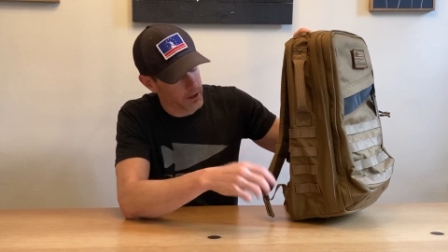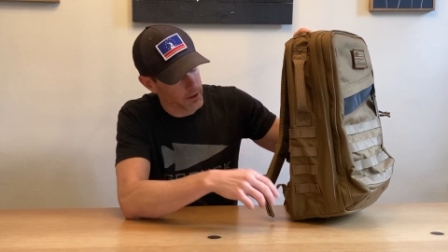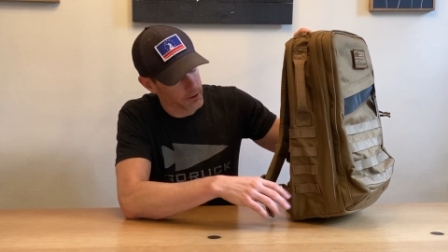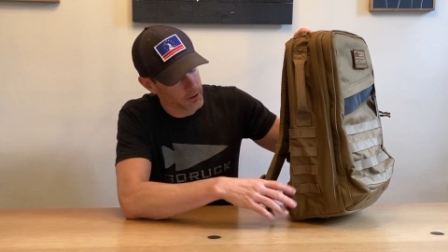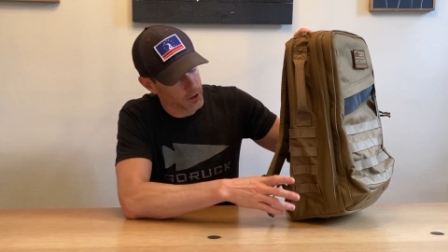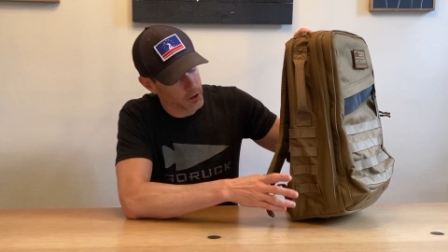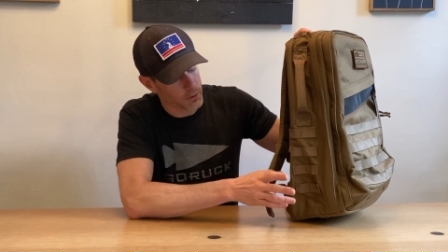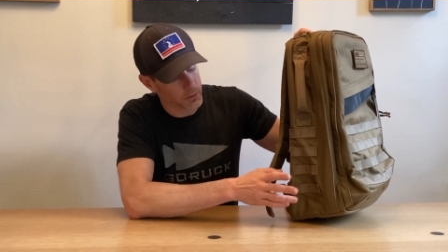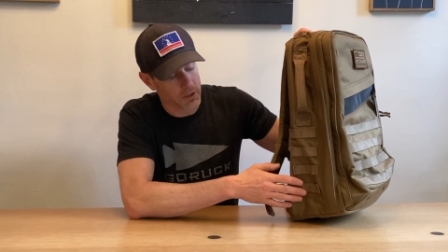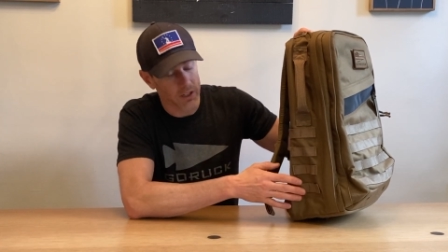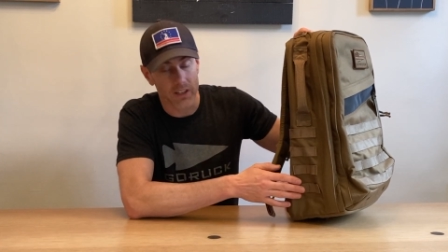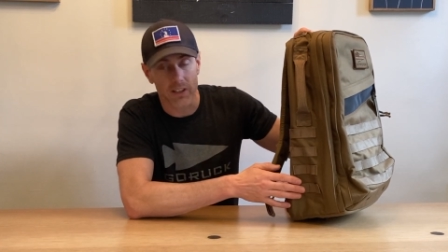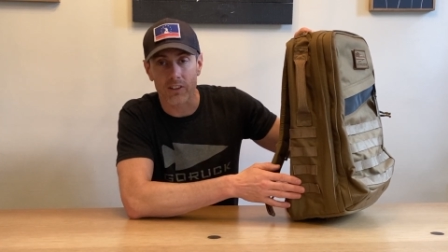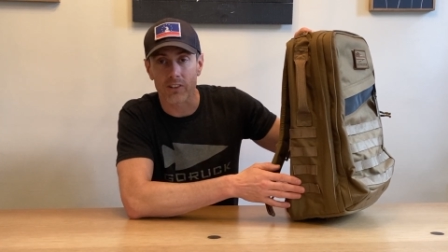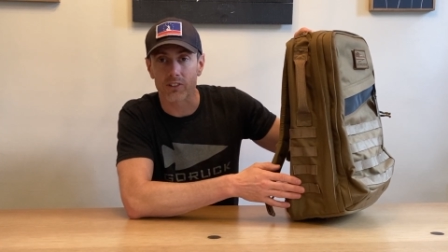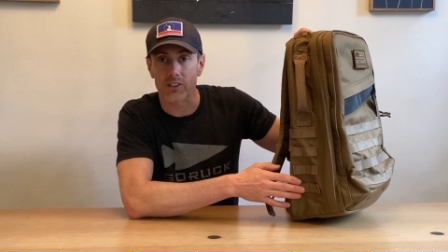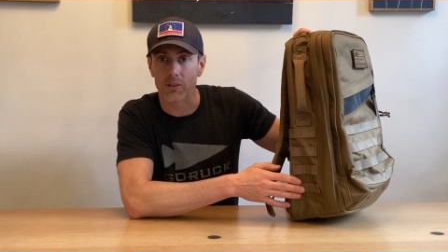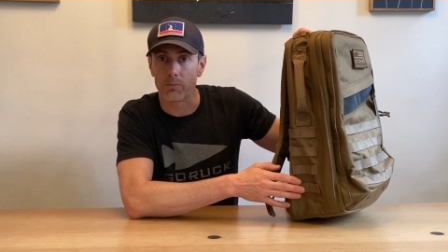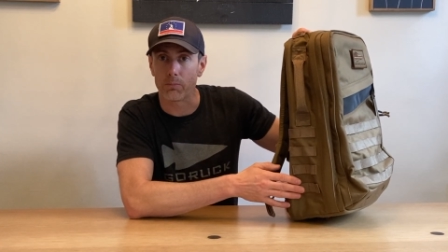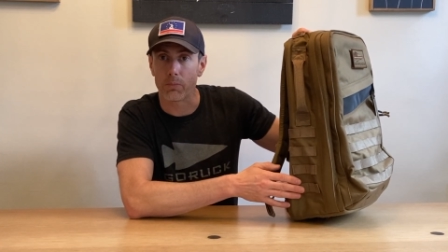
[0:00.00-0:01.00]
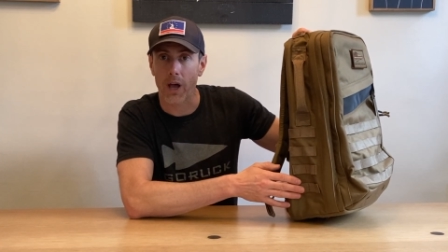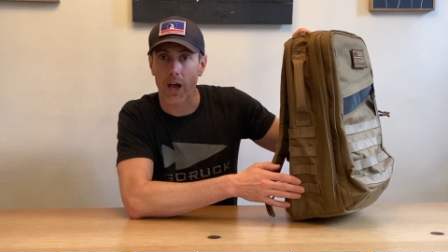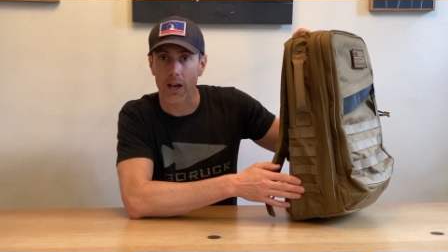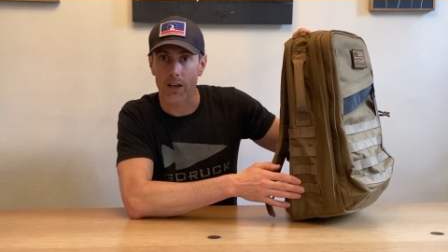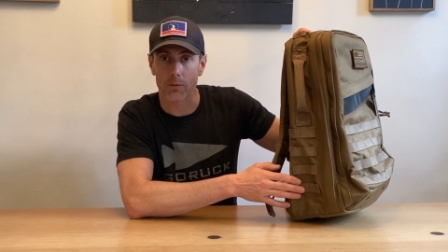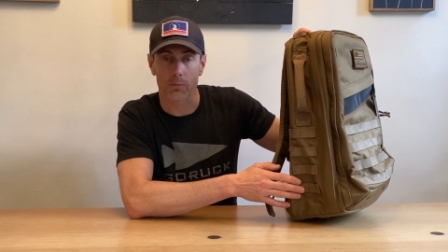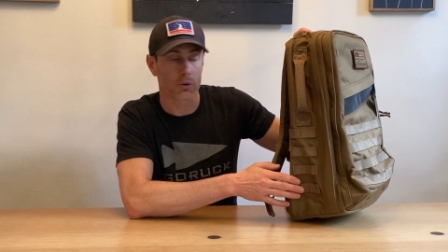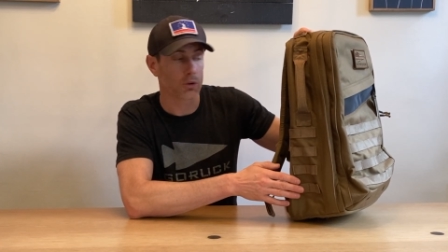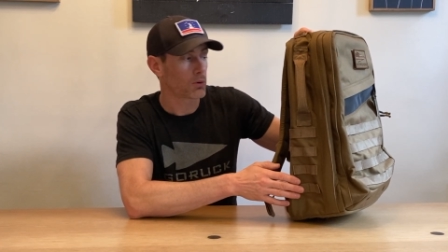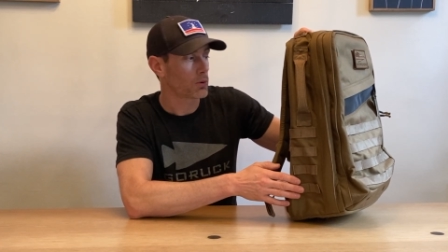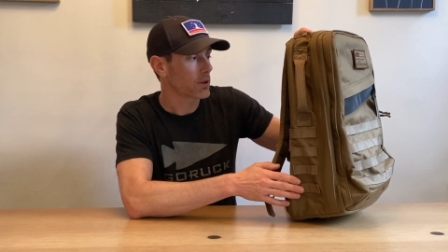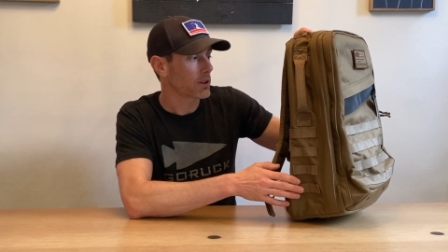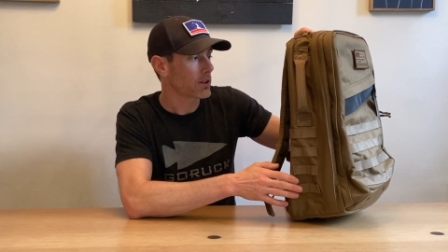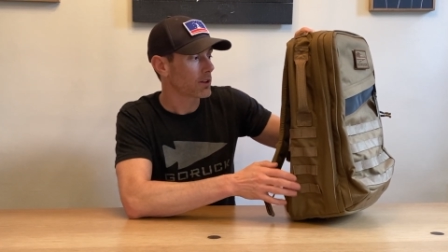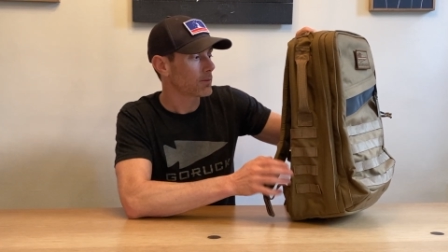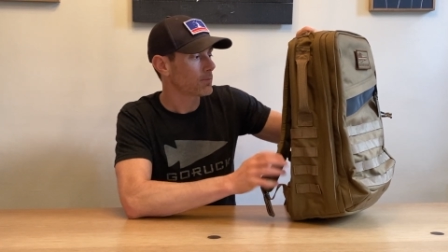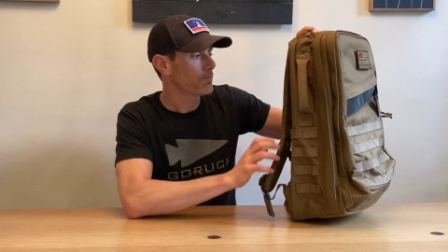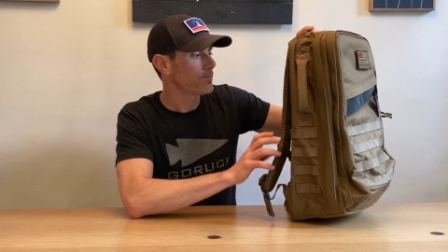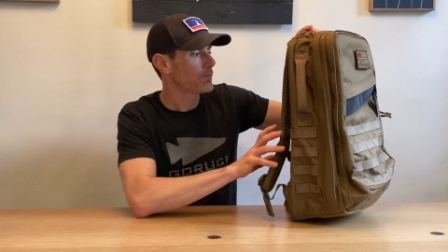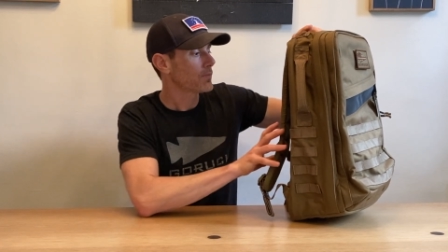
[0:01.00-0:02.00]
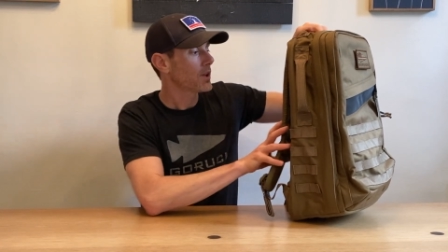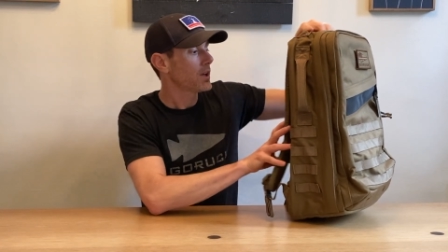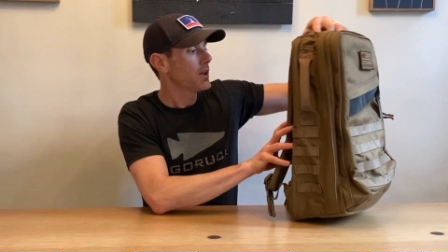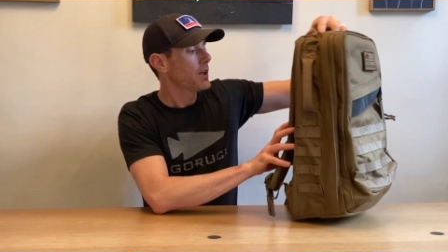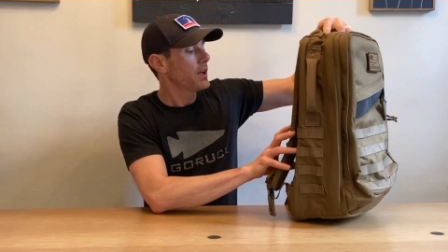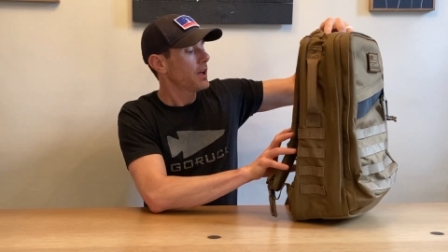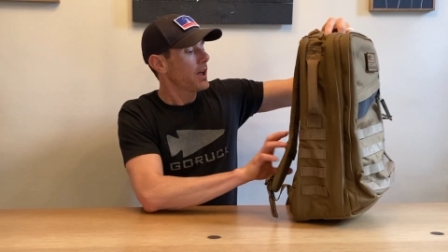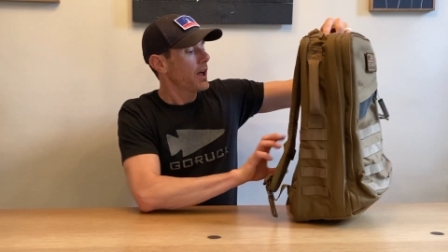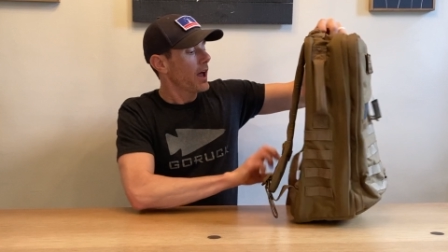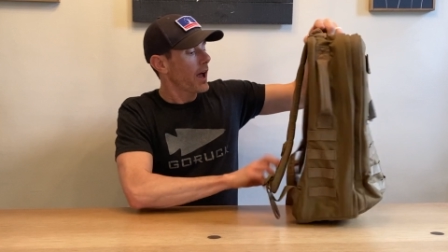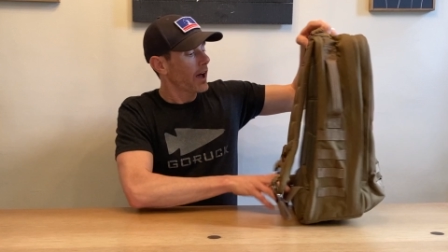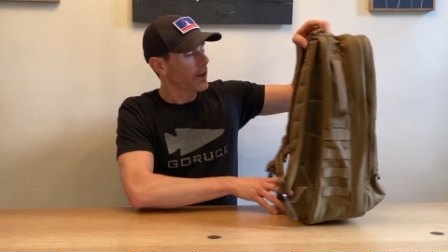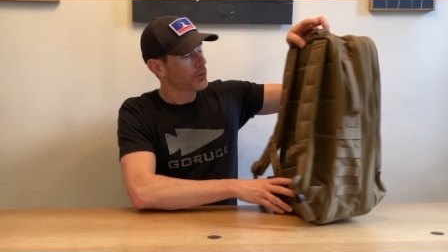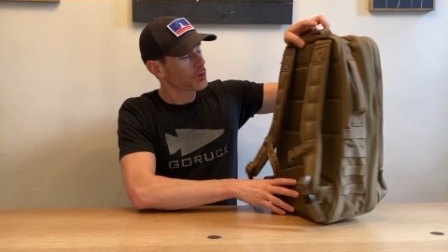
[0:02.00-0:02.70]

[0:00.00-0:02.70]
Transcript: don't know, but it is compatible with it. As